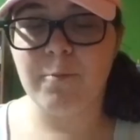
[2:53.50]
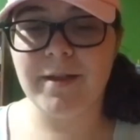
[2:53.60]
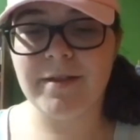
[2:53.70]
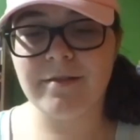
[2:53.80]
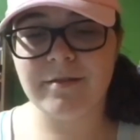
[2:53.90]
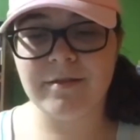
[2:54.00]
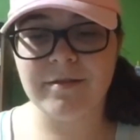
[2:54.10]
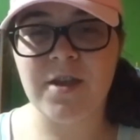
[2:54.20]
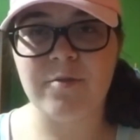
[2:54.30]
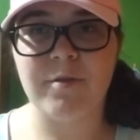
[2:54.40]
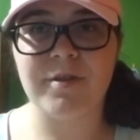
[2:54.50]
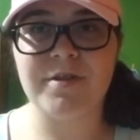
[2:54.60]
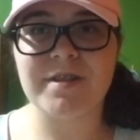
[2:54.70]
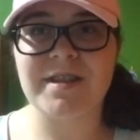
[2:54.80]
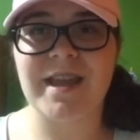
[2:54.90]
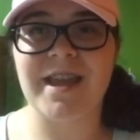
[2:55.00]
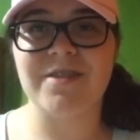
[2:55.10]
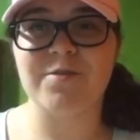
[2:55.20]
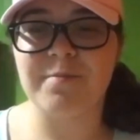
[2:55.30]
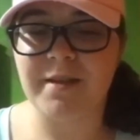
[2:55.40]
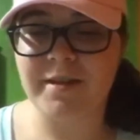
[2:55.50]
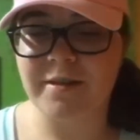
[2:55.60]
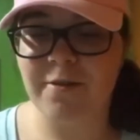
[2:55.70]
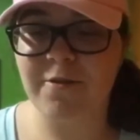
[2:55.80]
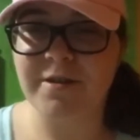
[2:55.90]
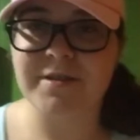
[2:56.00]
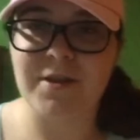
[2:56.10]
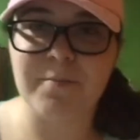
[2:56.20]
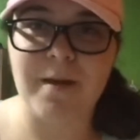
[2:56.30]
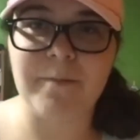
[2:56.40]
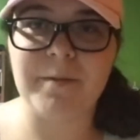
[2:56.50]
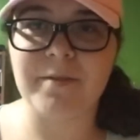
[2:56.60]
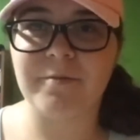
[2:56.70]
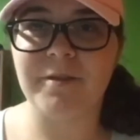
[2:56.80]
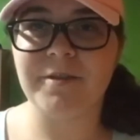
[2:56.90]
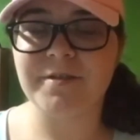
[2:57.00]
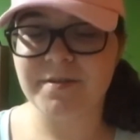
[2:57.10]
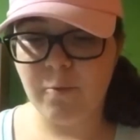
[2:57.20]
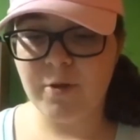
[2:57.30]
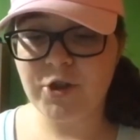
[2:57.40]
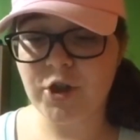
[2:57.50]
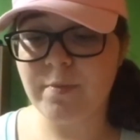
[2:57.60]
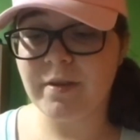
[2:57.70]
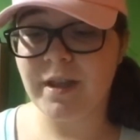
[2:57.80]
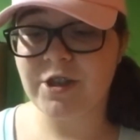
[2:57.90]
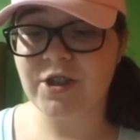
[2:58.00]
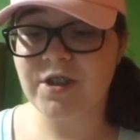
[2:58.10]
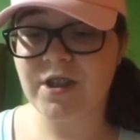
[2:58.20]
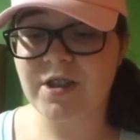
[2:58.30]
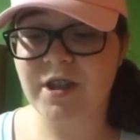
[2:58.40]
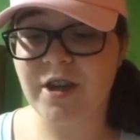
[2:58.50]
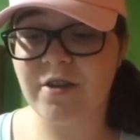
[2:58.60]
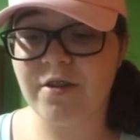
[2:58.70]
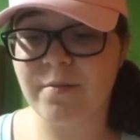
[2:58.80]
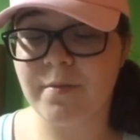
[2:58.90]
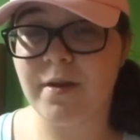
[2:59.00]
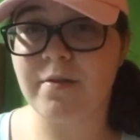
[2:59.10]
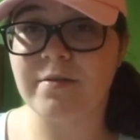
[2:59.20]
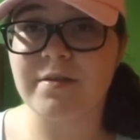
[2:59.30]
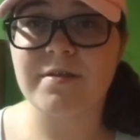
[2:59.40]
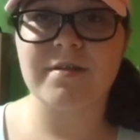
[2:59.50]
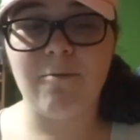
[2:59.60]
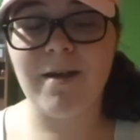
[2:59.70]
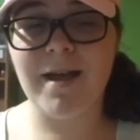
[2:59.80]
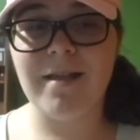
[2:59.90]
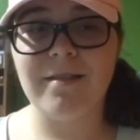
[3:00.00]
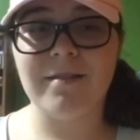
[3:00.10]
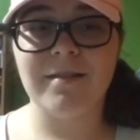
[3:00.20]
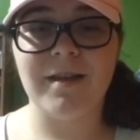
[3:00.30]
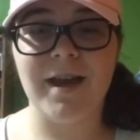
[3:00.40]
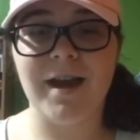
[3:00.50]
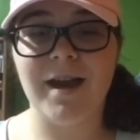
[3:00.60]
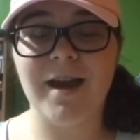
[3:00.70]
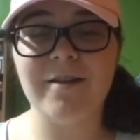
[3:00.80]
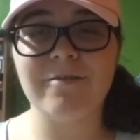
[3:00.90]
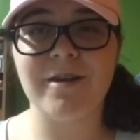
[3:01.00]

Well, thrillers because I can't do blood and gore, so probably thrillers. Which urban legends scare you the most? Well, I don't